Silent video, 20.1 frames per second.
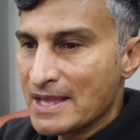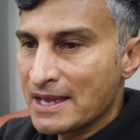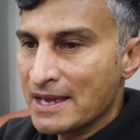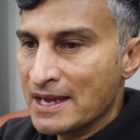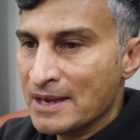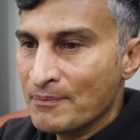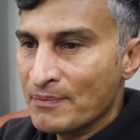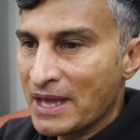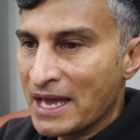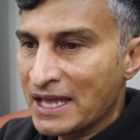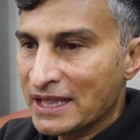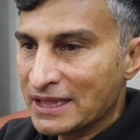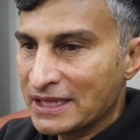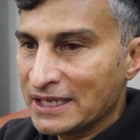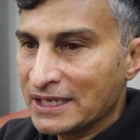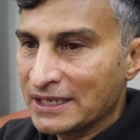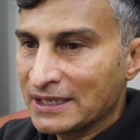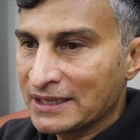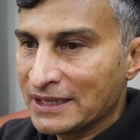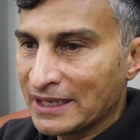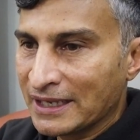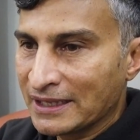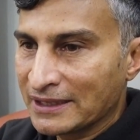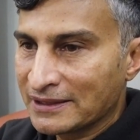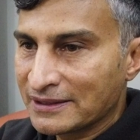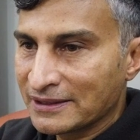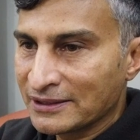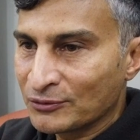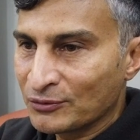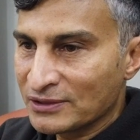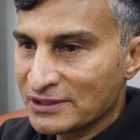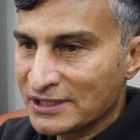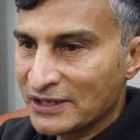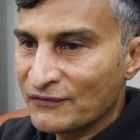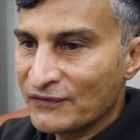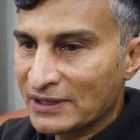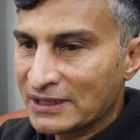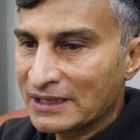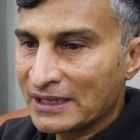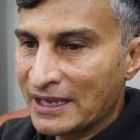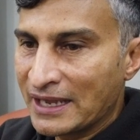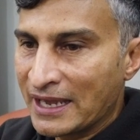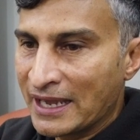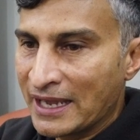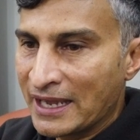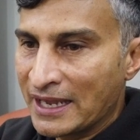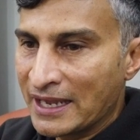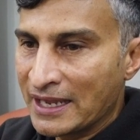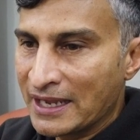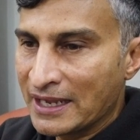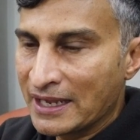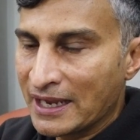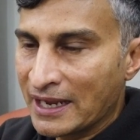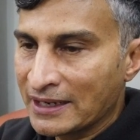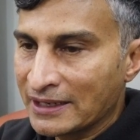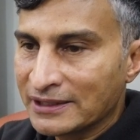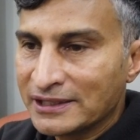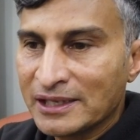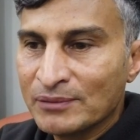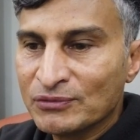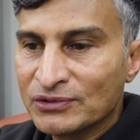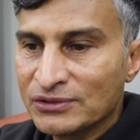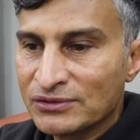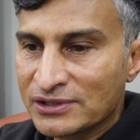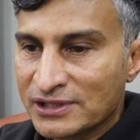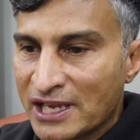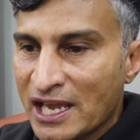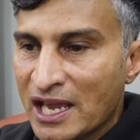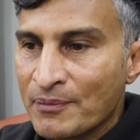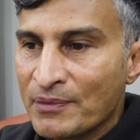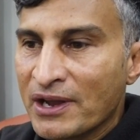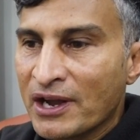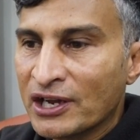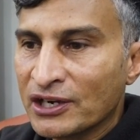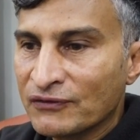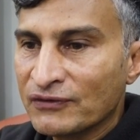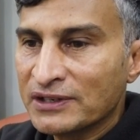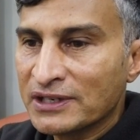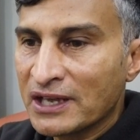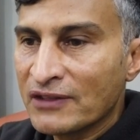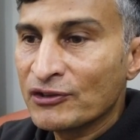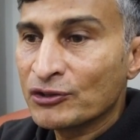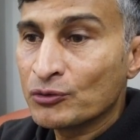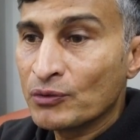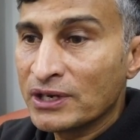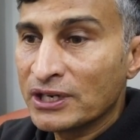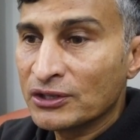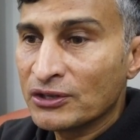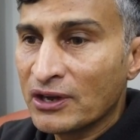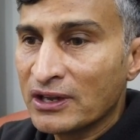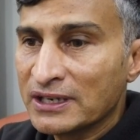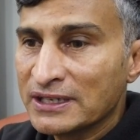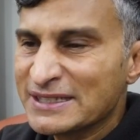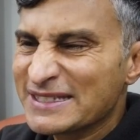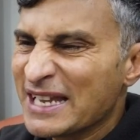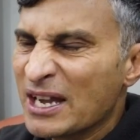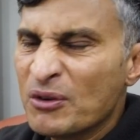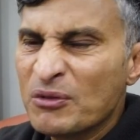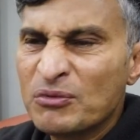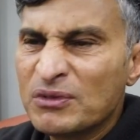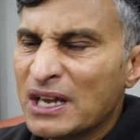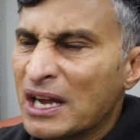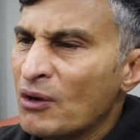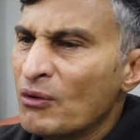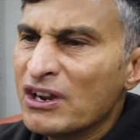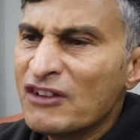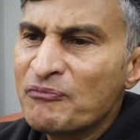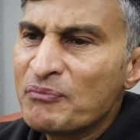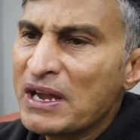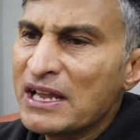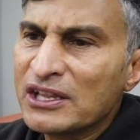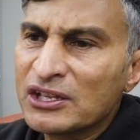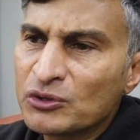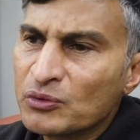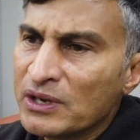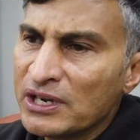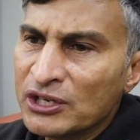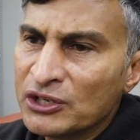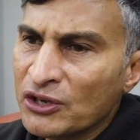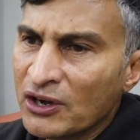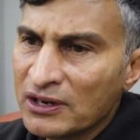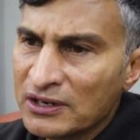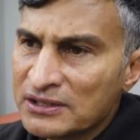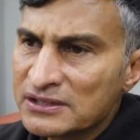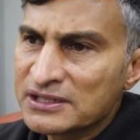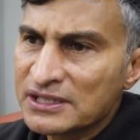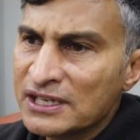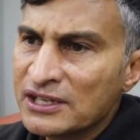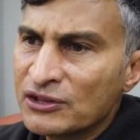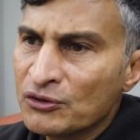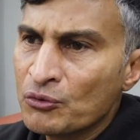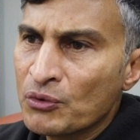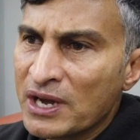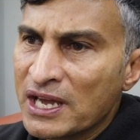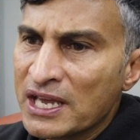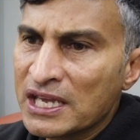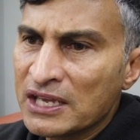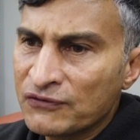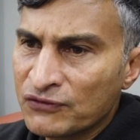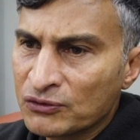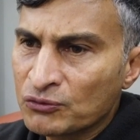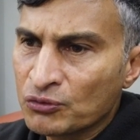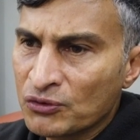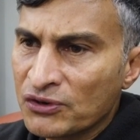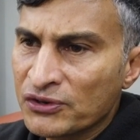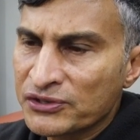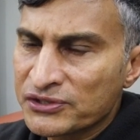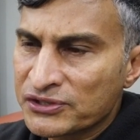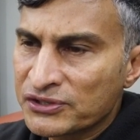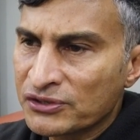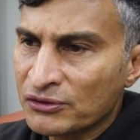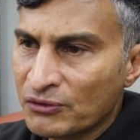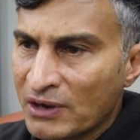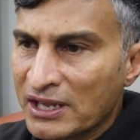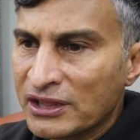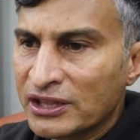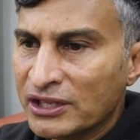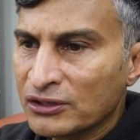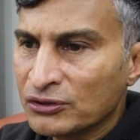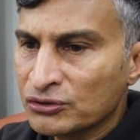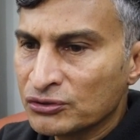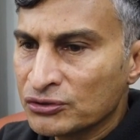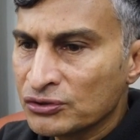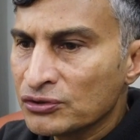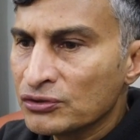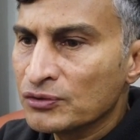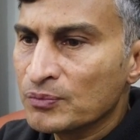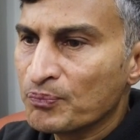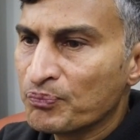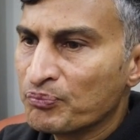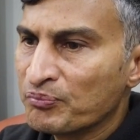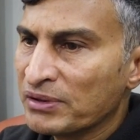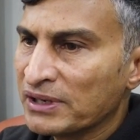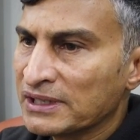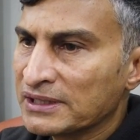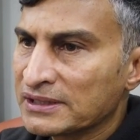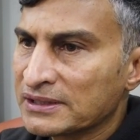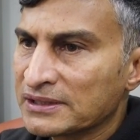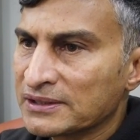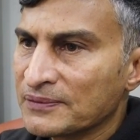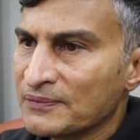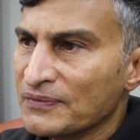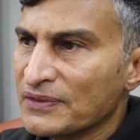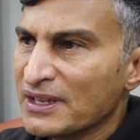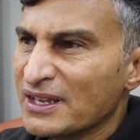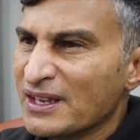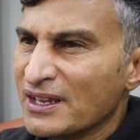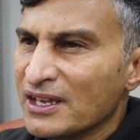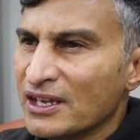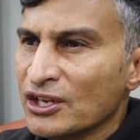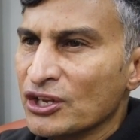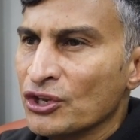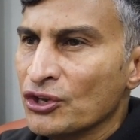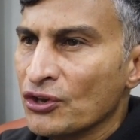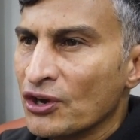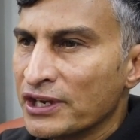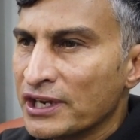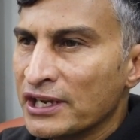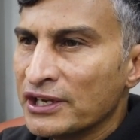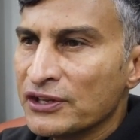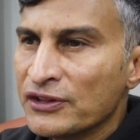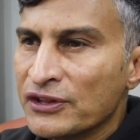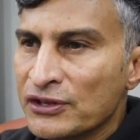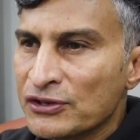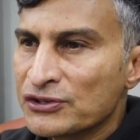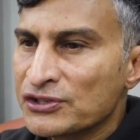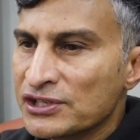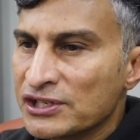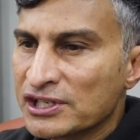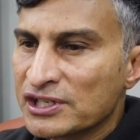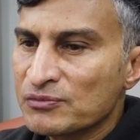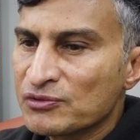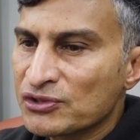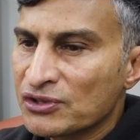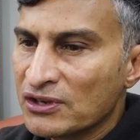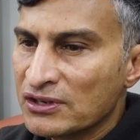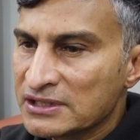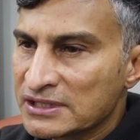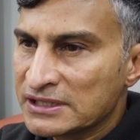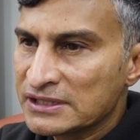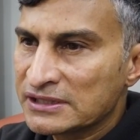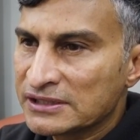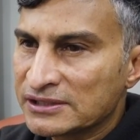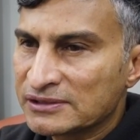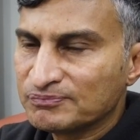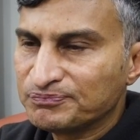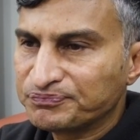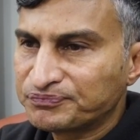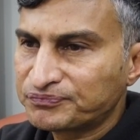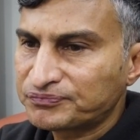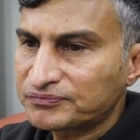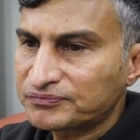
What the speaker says: I think that it was definitely an attempt to scam me out of another $20. I would have paid the $20 either way if it was the right thing to do, but not under those circumstances.